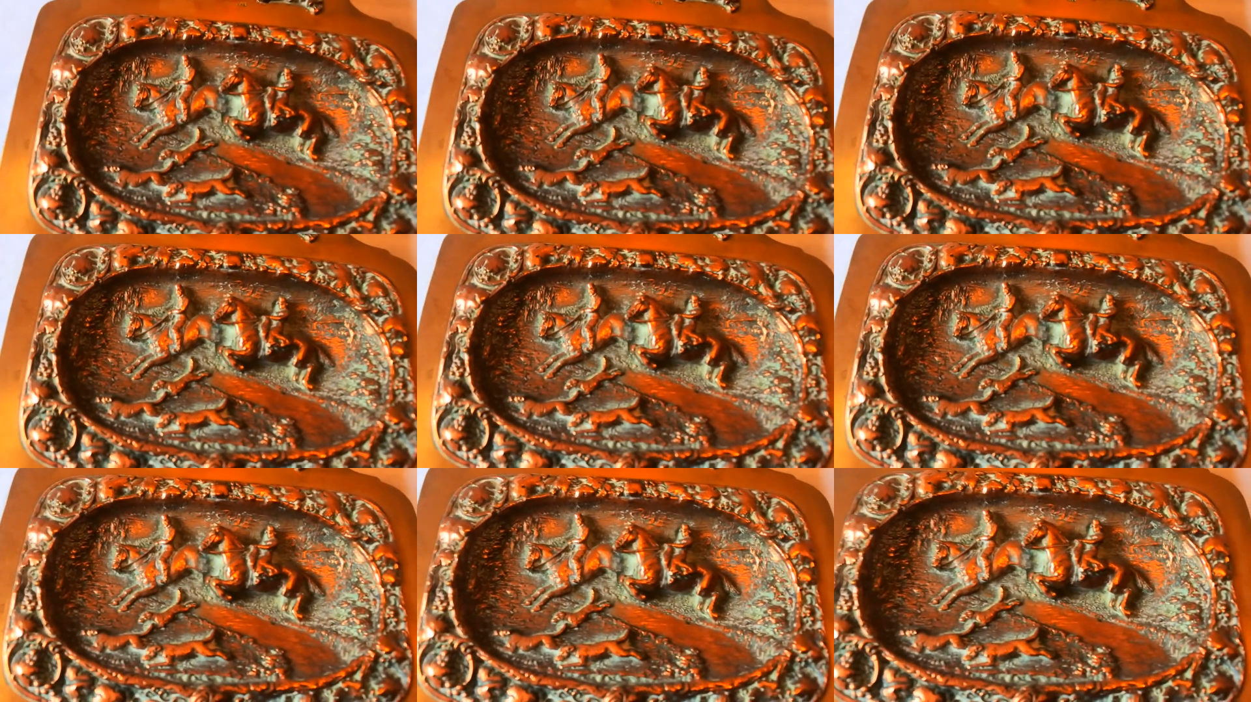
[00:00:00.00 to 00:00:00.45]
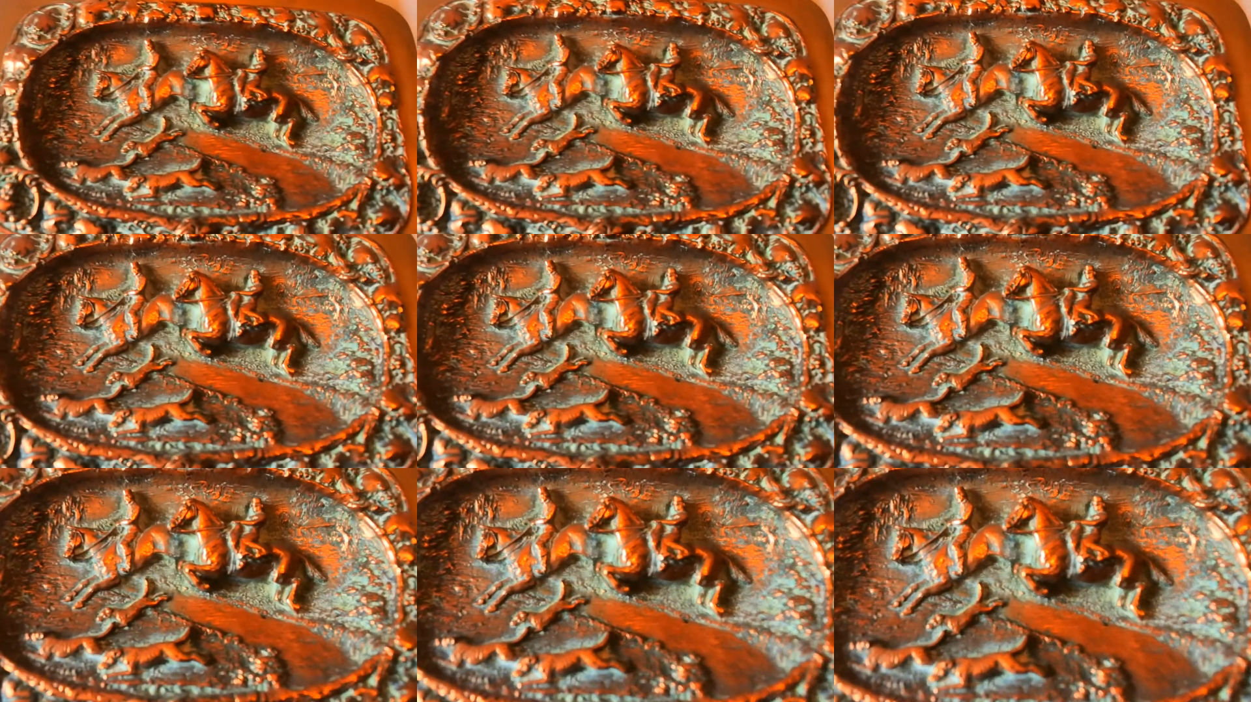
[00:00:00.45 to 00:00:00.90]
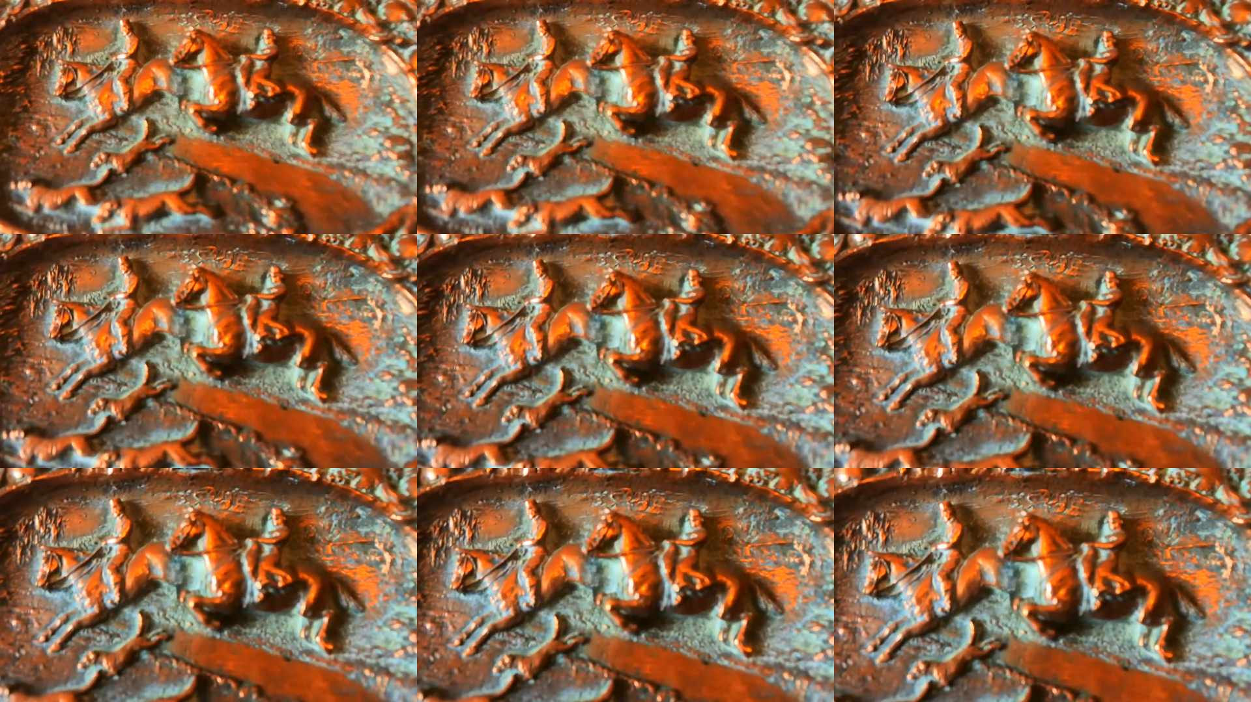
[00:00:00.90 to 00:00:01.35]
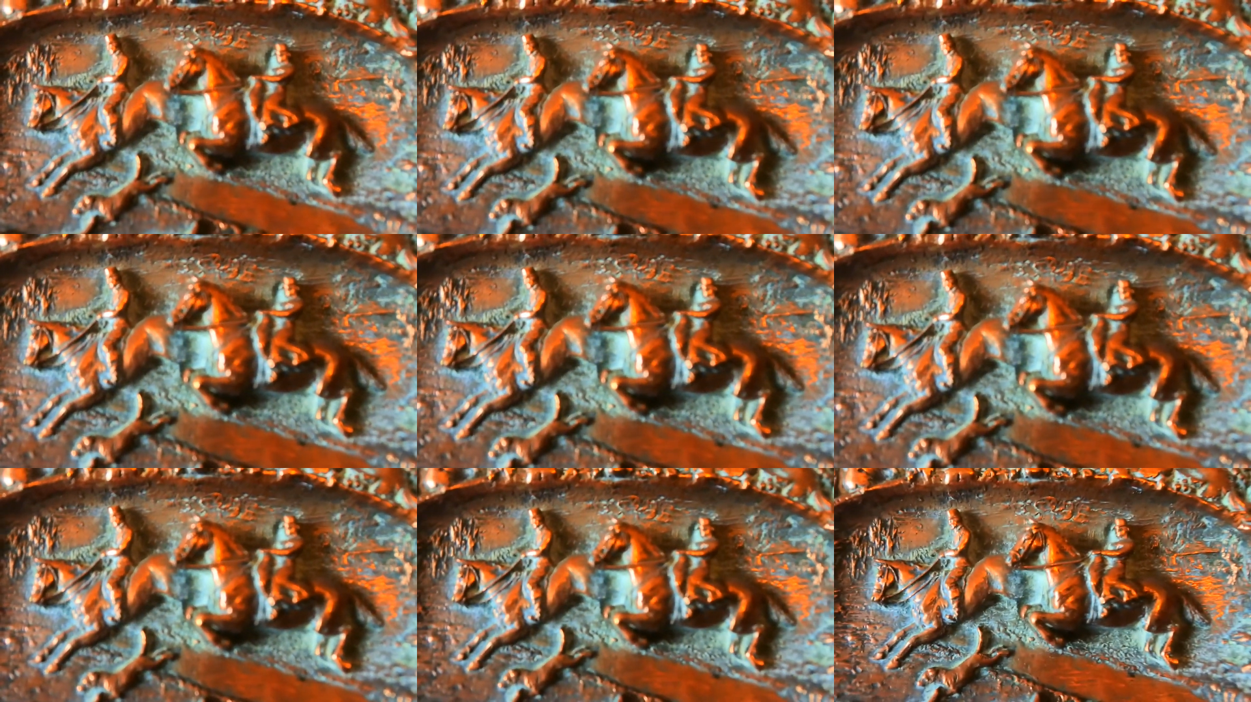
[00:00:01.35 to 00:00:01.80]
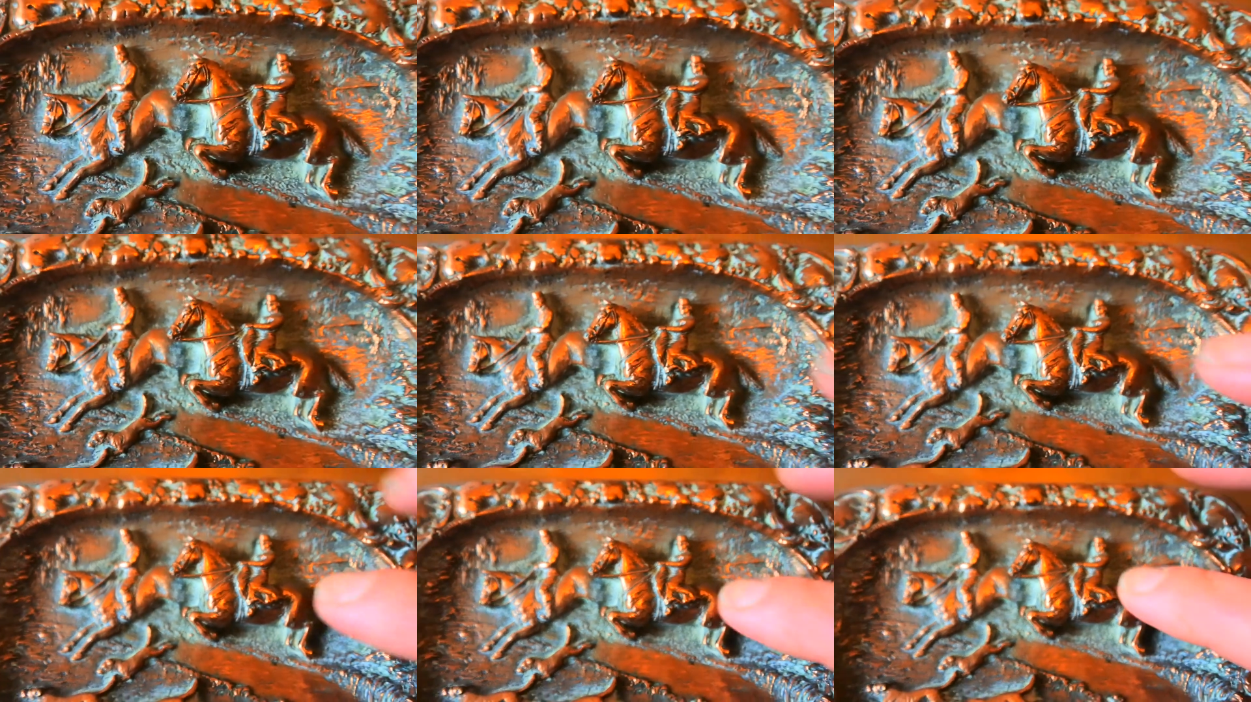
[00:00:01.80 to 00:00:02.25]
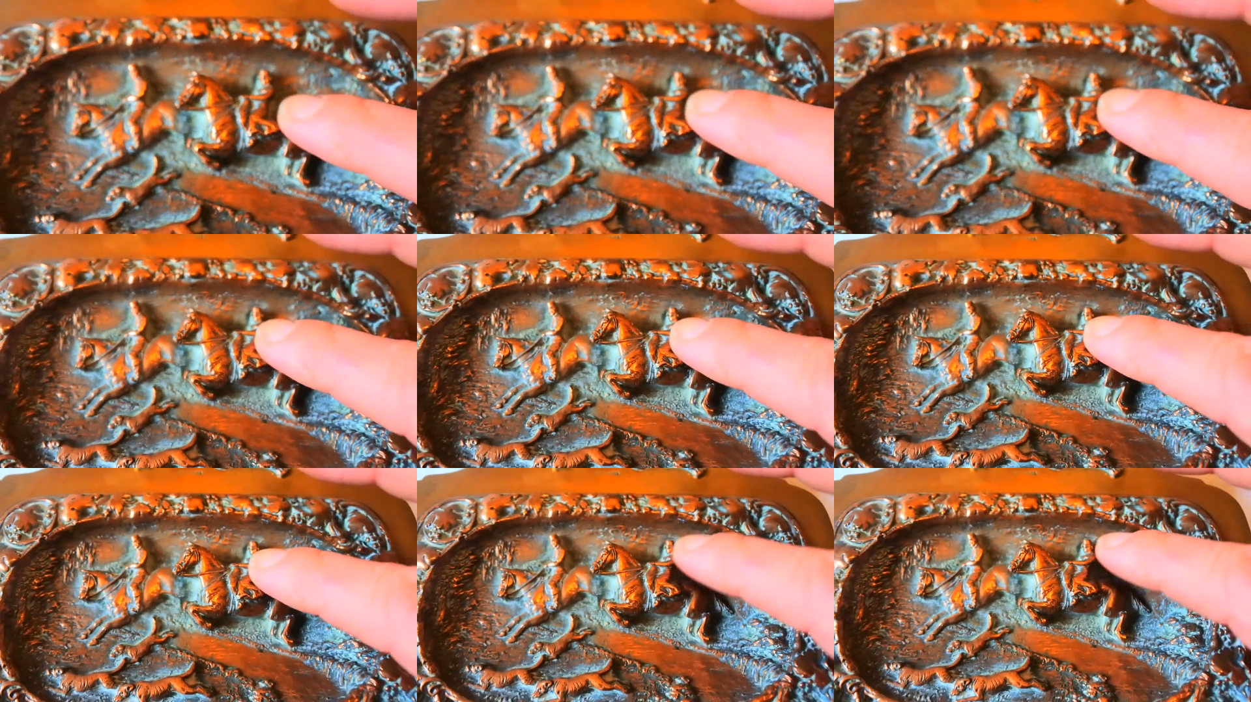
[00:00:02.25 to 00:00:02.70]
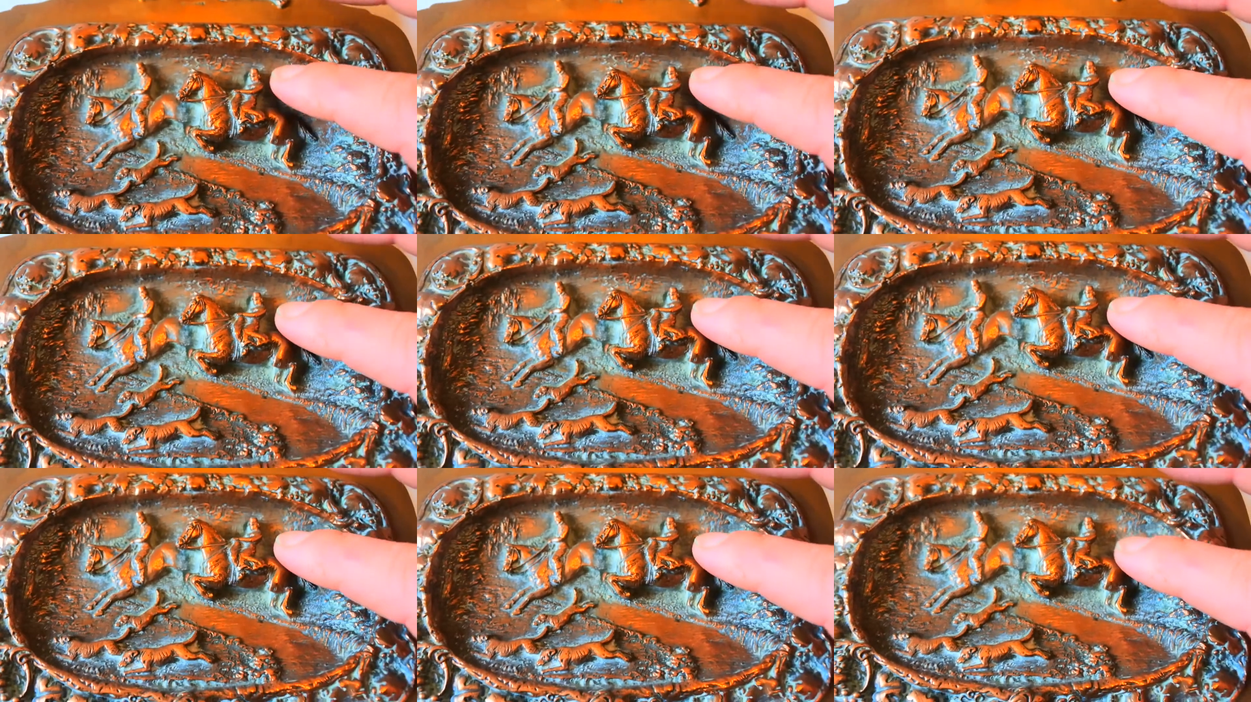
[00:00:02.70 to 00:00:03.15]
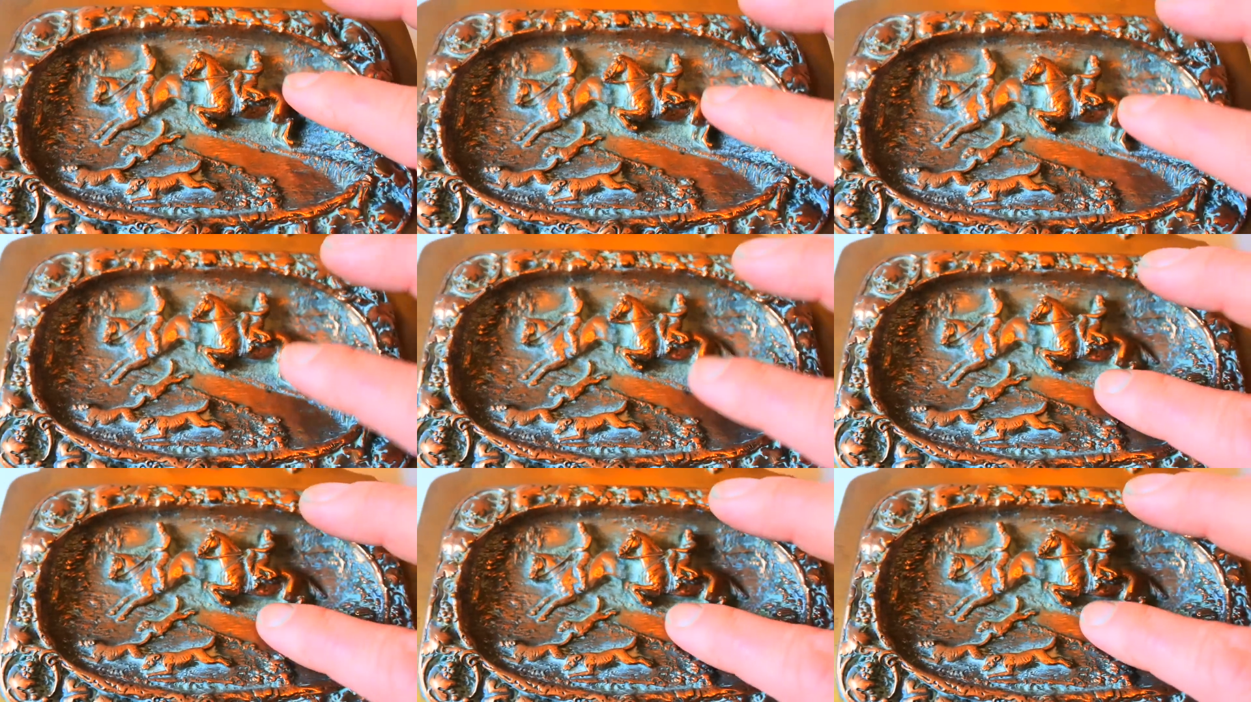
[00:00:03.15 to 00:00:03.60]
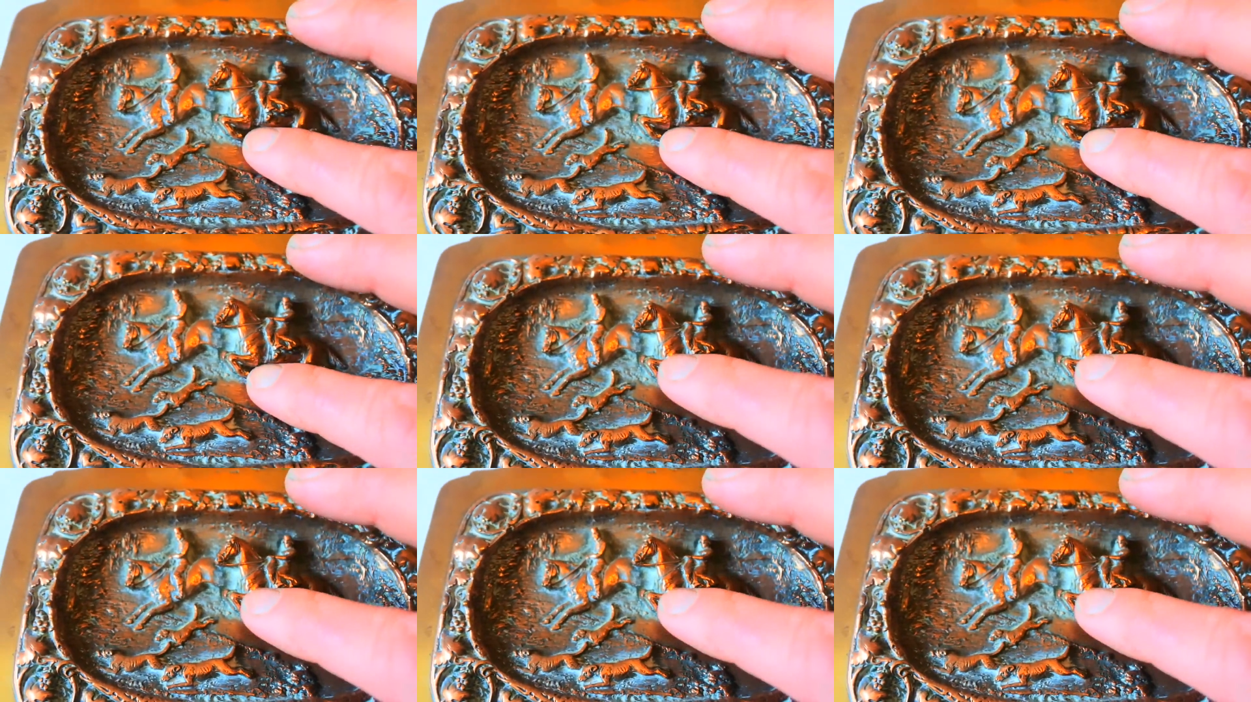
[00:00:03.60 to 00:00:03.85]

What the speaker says: (no speaker visible)